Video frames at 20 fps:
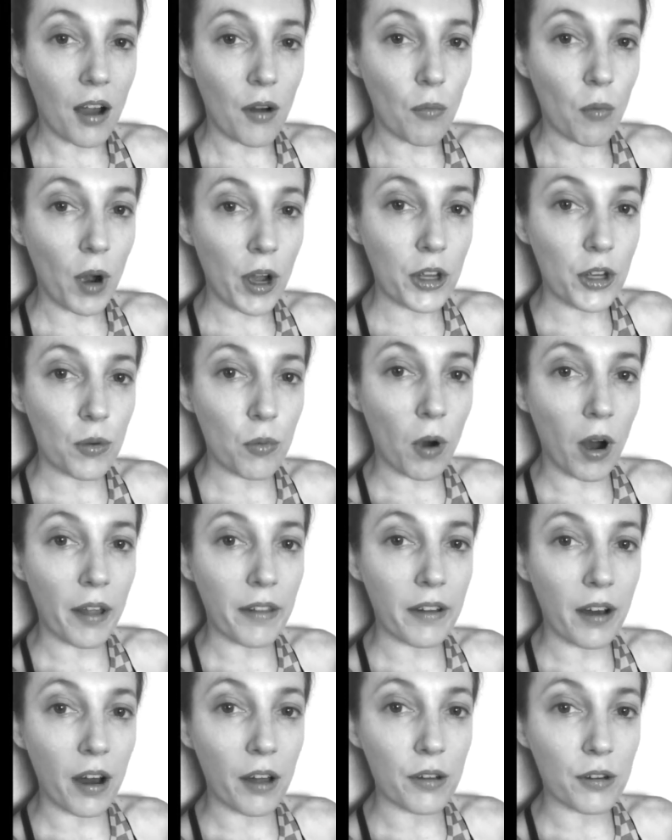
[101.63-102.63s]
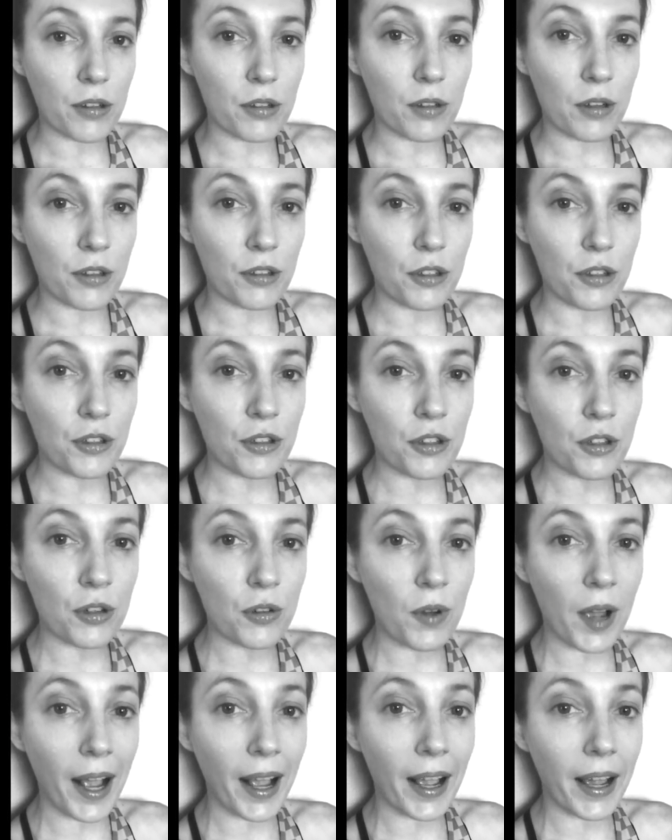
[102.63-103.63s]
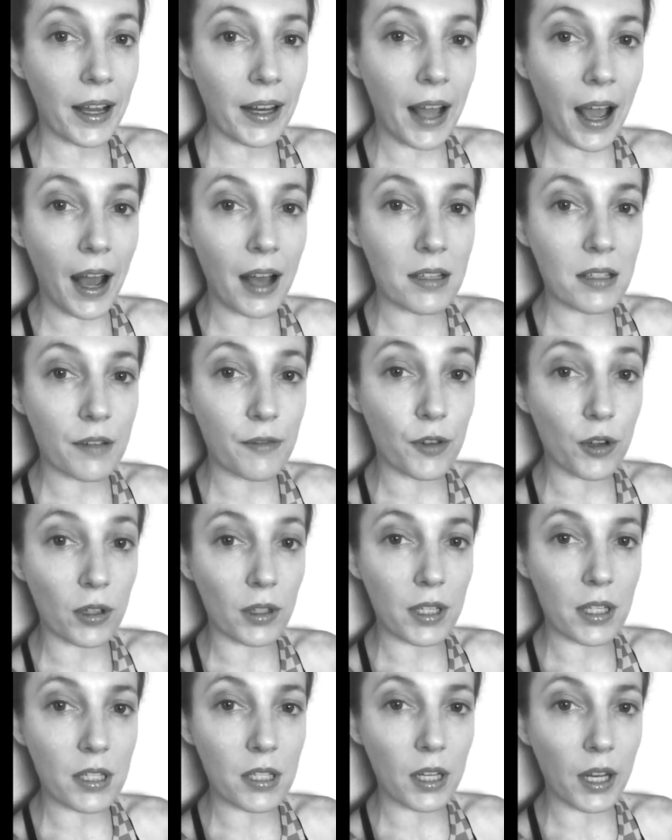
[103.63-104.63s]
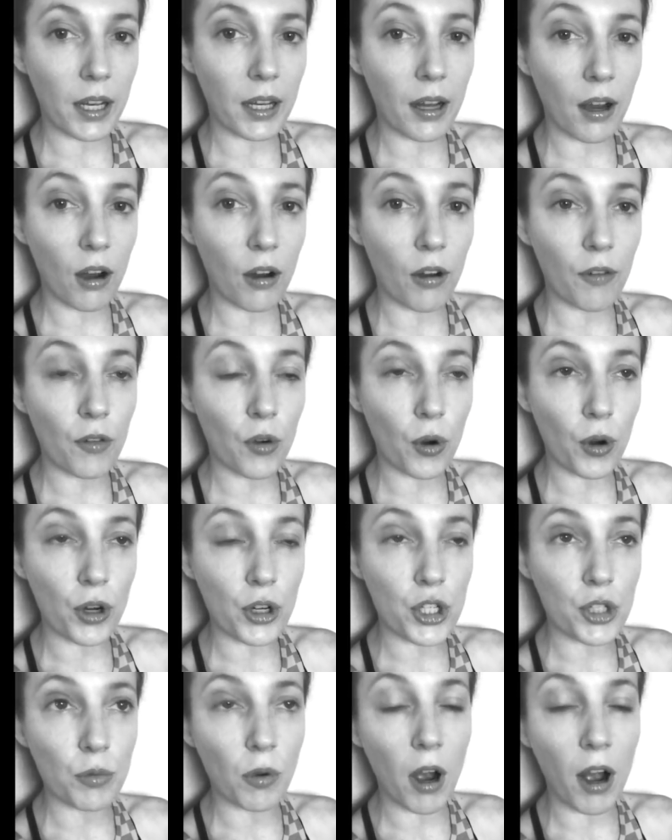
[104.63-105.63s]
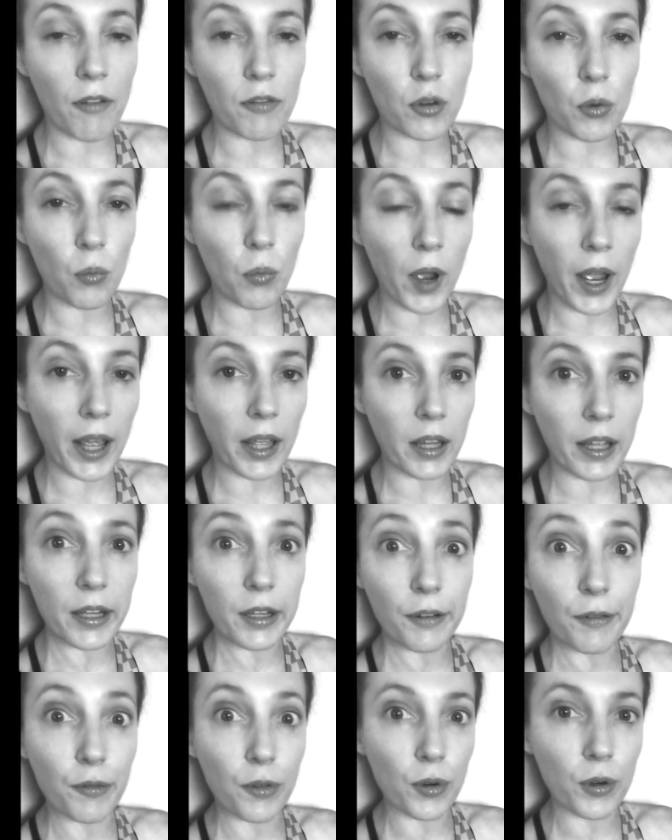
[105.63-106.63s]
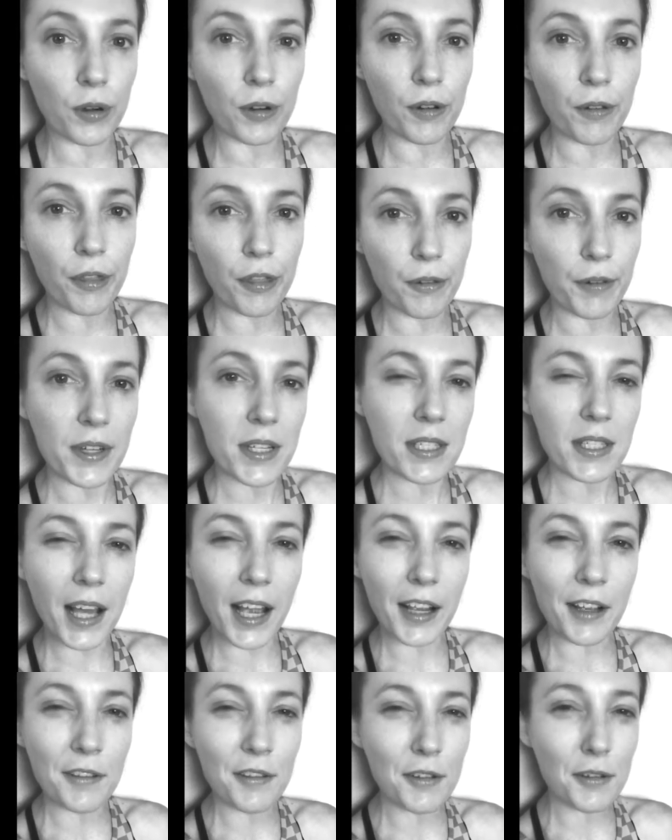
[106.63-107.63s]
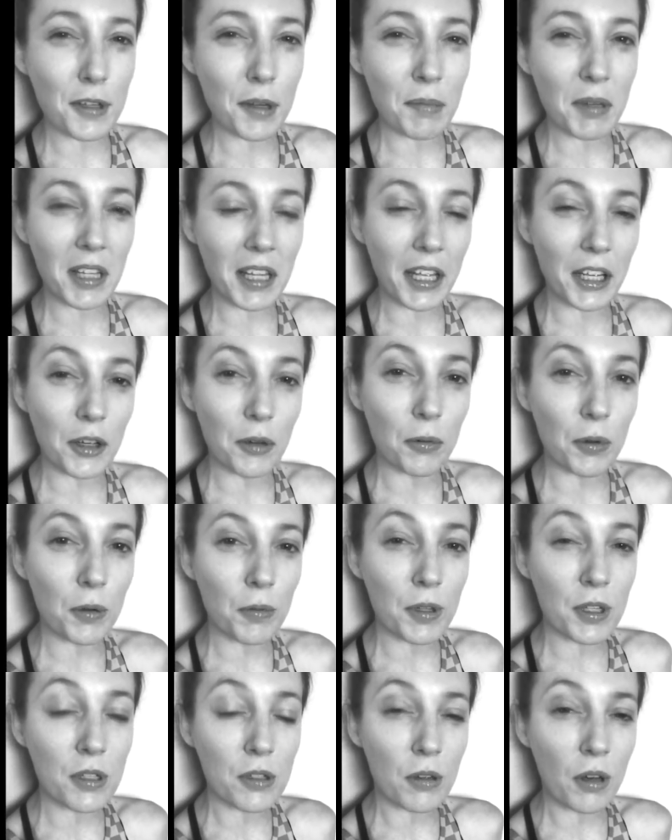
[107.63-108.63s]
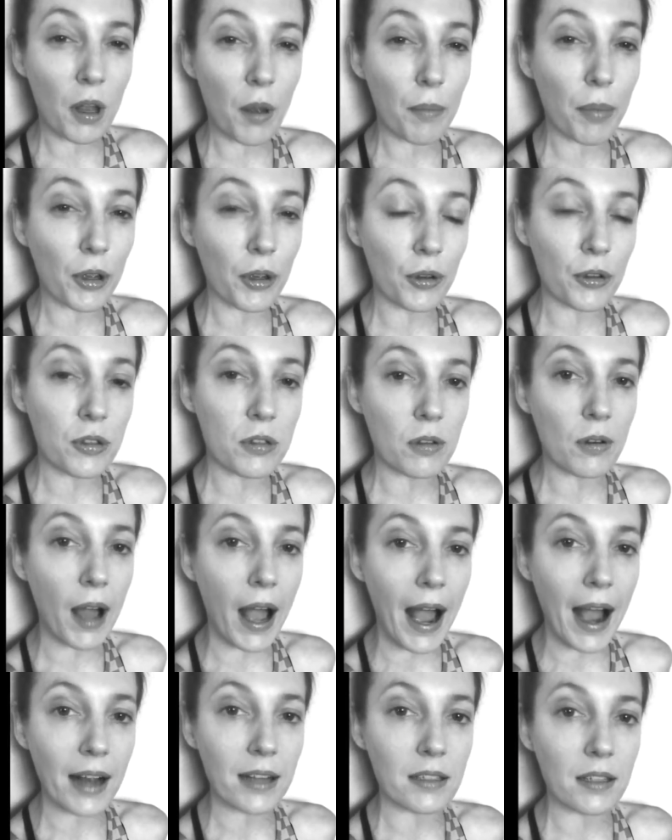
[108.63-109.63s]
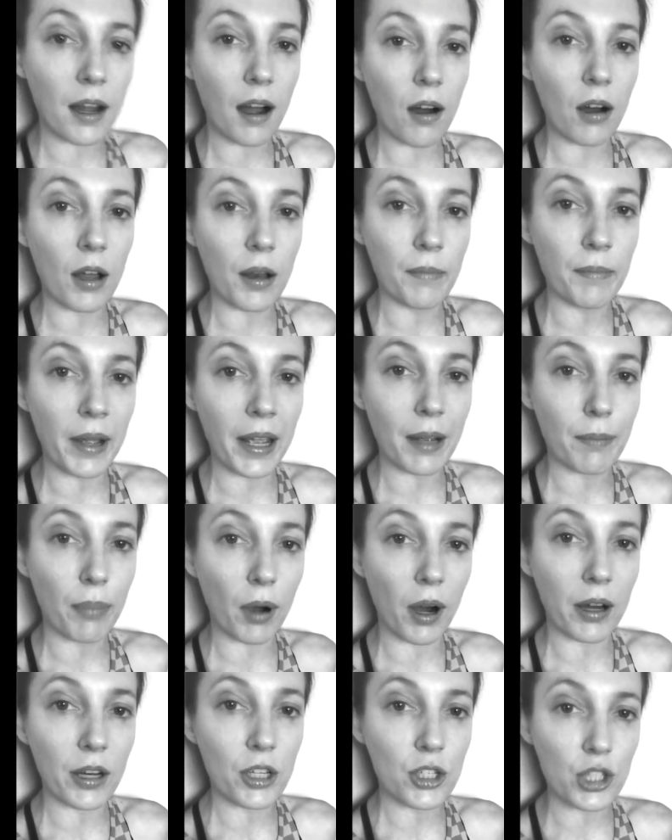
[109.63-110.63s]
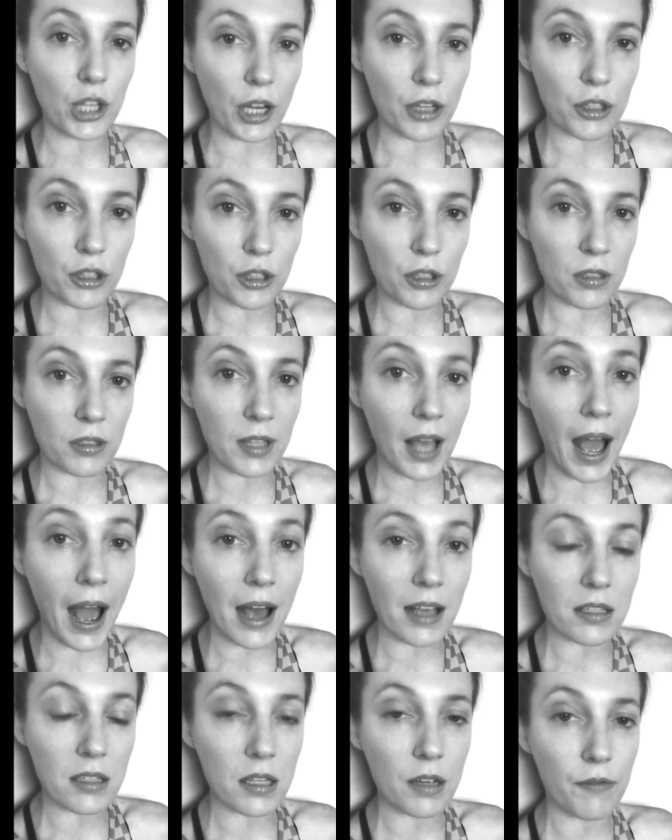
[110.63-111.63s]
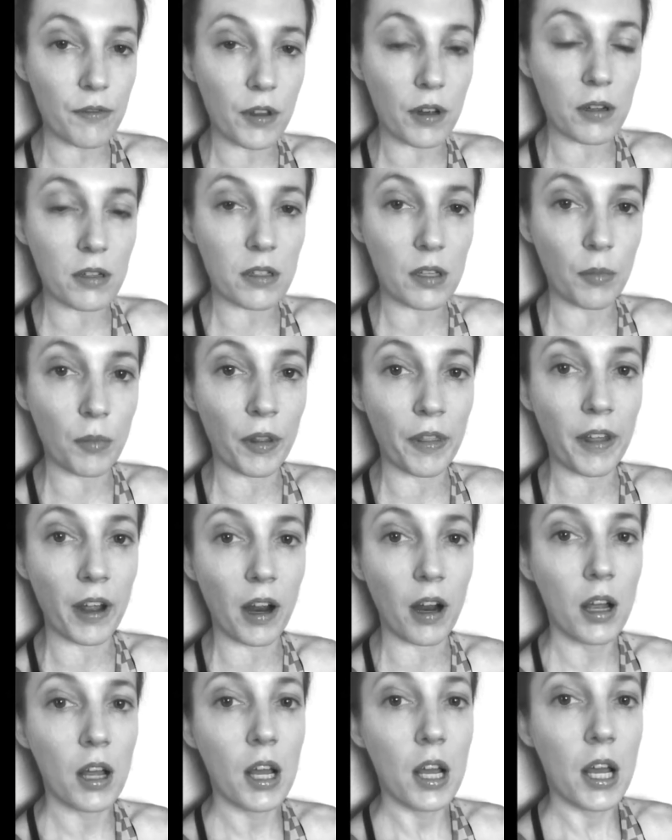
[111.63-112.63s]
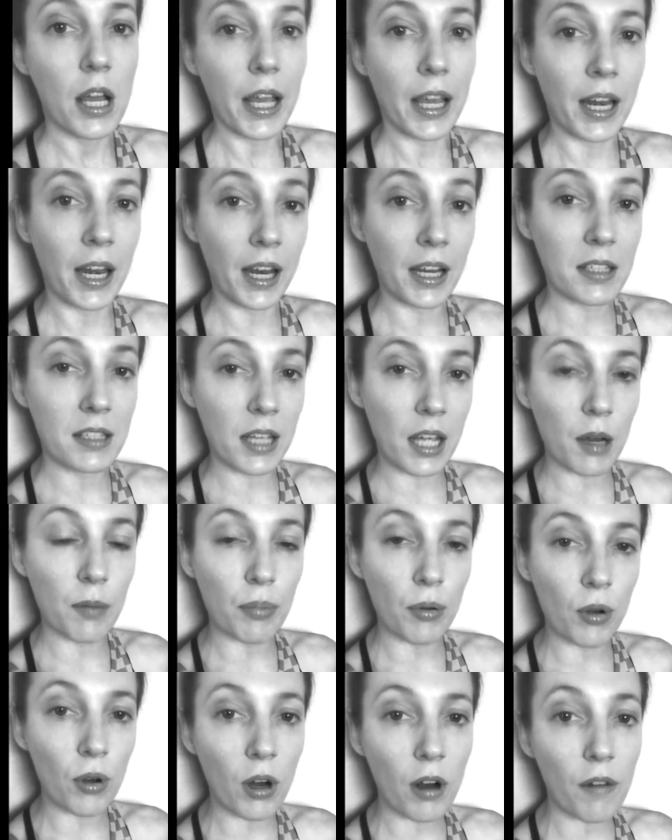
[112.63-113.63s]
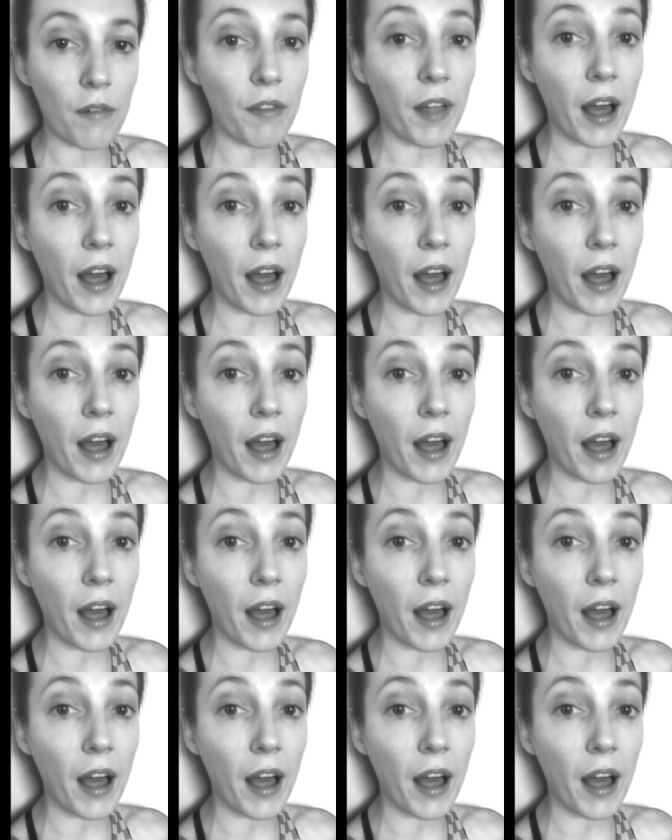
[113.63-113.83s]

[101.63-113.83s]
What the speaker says: what you want the other student to do, and as if you're listening. Now, of course, you won't have to wait like a full 3 seconds or something like you would with a student, but you'll still act it out and make body gestures as if there's someone there. And an example of